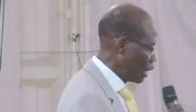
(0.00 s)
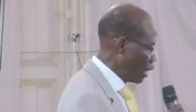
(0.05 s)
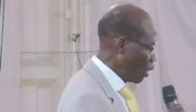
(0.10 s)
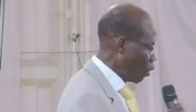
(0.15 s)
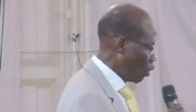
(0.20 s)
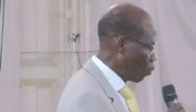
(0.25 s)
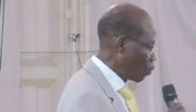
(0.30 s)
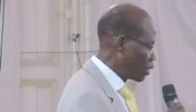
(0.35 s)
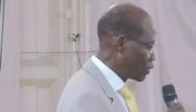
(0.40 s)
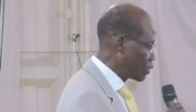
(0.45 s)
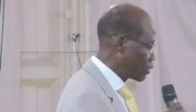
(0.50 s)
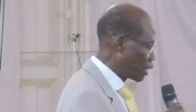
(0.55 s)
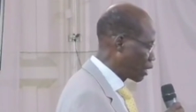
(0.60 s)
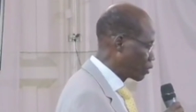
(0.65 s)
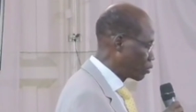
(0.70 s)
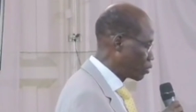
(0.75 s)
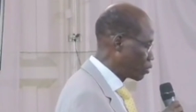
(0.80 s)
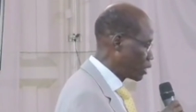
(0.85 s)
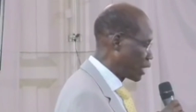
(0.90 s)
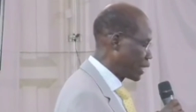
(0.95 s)
When South
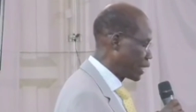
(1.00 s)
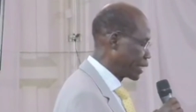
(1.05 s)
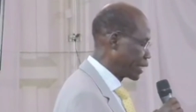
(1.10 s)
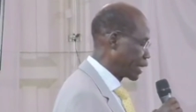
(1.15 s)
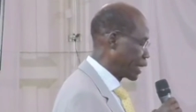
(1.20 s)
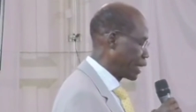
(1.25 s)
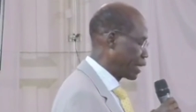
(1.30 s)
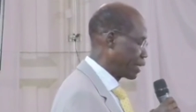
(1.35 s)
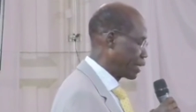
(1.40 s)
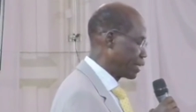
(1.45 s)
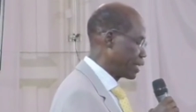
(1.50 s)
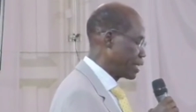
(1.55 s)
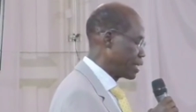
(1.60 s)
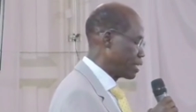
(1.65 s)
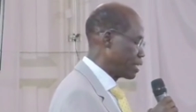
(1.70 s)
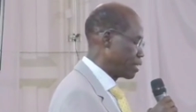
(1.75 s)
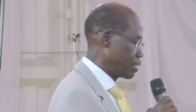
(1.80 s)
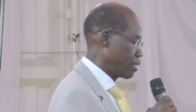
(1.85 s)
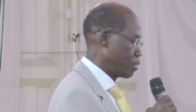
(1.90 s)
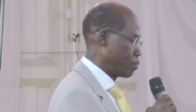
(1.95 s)
Sudan declared
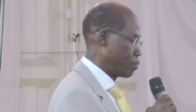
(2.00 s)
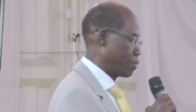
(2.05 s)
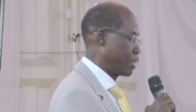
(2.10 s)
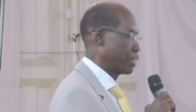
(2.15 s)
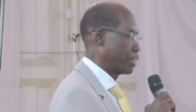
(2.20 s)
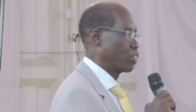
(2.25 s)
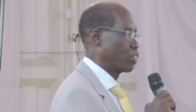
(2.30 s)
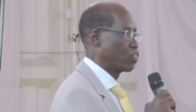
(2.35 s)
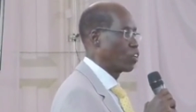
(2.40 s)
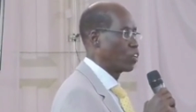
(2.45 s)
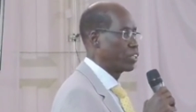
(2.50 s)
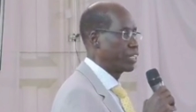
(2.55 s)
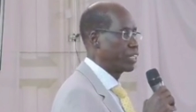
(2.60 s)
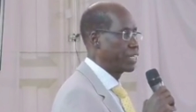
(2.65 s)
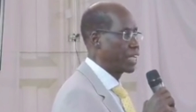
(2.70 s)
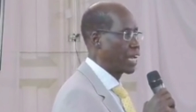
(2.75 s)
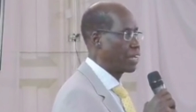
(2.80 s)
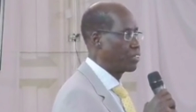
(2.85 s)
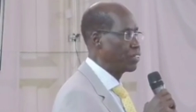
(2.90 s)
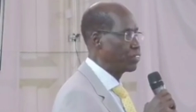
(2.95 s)
its independence on the
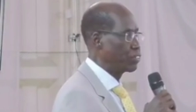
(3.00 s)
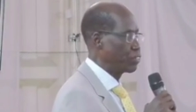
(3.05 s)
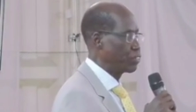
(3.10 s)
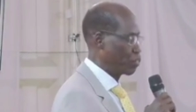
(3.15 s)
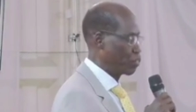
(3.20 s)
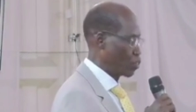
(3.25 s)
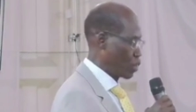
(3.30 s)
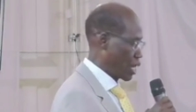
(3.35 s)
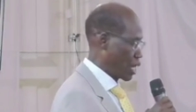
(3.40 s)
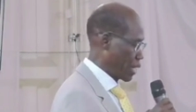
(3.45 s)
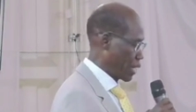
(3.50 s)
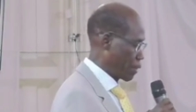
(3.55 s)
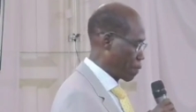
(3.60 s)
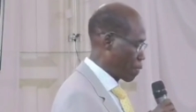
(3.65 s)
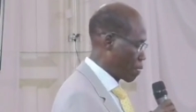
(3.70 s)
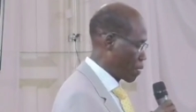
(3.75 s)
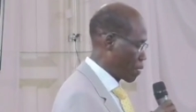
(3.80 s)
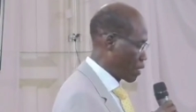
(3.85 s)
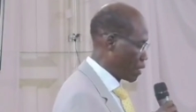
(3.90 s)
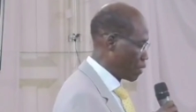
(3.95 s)
9th of July
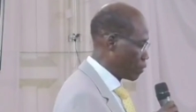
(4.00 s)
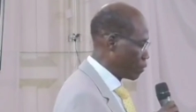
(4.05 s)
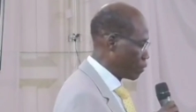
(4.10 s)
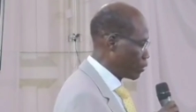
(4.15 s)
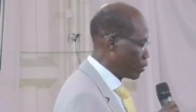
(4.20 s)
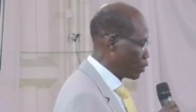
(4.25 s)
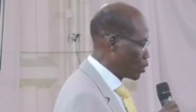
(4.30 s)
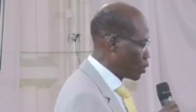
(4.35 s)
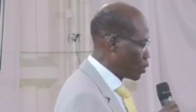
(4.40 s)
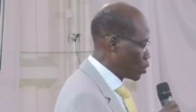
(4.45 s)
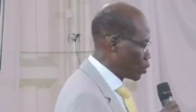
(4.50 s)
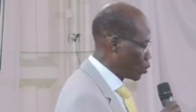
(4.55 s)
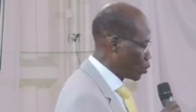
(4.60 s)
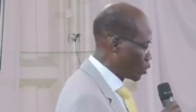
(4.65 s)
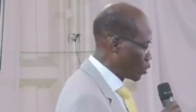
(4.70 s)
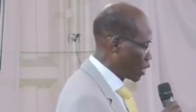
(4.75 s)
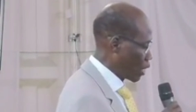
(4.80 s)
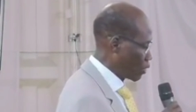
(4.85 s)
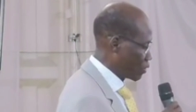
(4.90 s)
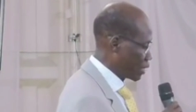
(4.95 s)

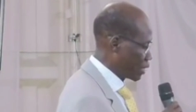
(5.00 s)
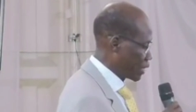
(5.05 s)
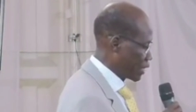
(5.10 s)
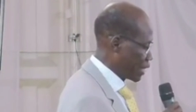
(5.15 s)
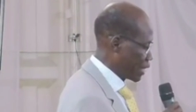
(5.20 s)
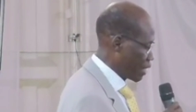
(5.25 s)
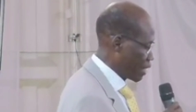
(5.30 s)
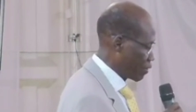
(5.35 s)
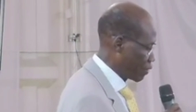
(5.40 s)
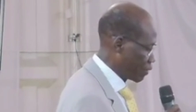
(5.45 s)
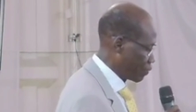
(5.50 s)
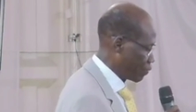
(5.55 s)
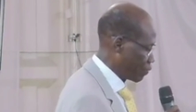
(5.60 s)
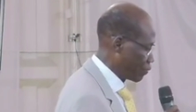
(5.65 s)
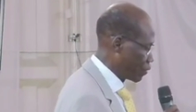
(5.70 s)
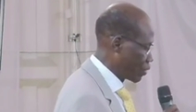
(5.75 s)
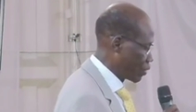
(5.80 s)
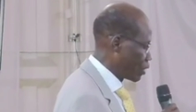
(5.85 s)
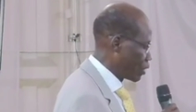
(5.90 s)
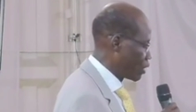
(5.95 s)
2011,
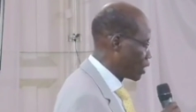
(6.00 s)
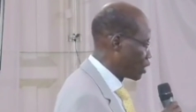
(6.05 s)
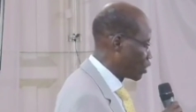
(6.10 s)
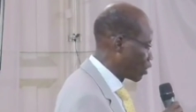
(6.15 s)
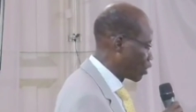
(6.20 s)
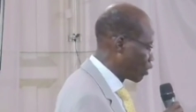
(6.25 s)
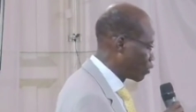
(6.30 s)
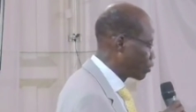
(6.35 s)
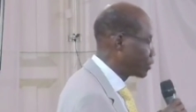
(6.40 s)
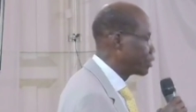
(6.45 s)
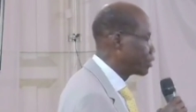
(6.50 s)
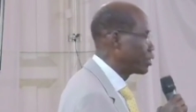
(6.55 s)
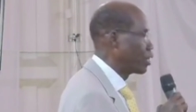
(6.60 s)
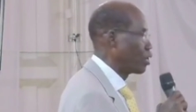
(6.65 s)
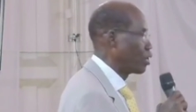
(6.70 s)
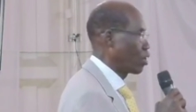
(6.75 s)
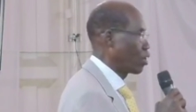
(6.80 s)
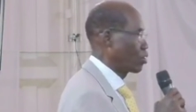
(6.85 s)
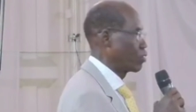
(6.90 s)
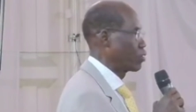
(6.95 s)
the university
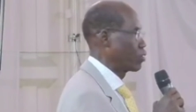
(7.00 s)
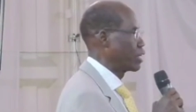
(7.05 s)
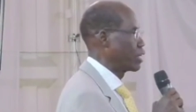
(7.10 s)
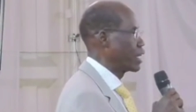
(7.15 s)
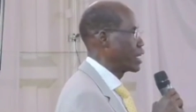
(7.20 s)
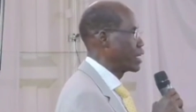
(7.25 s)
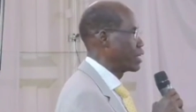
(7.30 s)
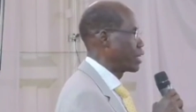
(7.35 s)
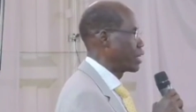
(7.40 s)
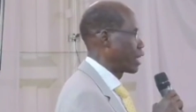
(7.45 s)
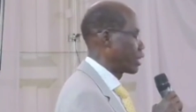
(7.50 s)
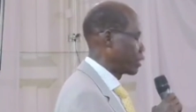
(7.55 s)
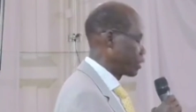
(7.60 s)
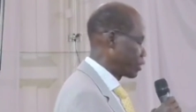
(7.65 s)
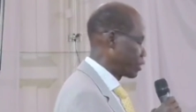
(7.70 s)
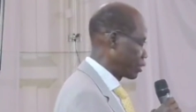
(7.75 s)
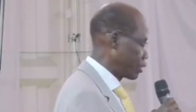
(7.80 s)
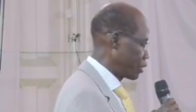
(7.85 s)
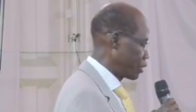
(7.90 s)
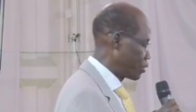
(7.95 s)
lost
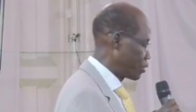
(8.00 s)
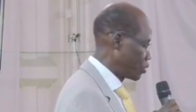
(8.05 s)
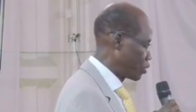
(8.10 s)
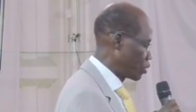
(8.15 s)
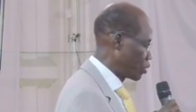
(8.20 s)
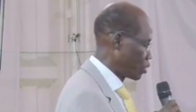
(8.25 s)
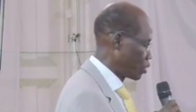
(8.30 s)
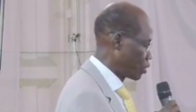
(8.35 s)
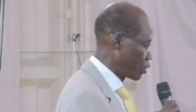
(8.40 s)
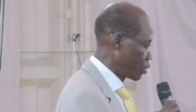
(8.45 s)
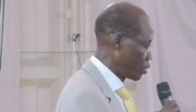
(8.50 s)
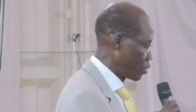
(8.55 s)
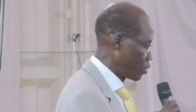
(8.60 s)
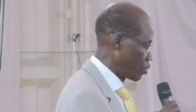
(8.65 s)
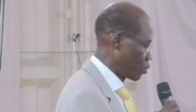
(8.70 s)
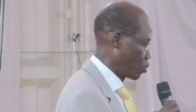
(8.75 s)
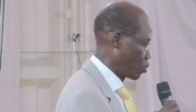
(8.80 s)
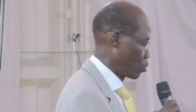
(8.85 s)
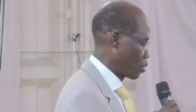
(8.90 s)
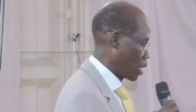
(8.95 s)
800 students to
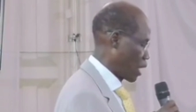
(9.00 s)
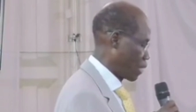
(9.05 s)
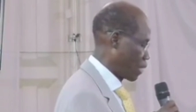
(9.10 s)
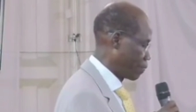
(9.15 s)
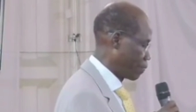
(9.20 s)
Sudan